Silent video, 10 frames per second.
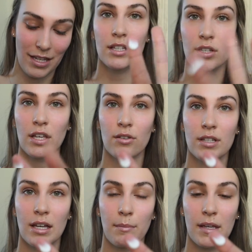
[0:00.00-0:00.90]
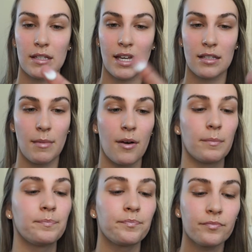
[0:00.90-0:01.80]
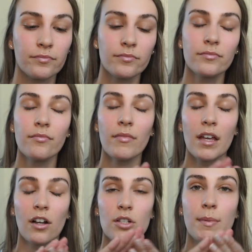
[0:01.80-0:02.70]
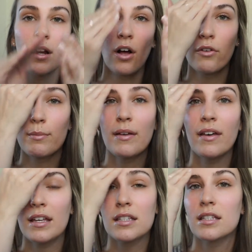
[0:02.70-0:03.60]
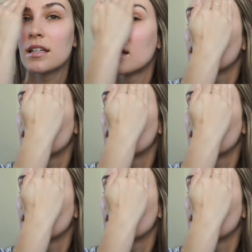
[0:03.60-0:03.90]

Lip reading: So I use like a pea-sized amount. And I'll just put it all over my face.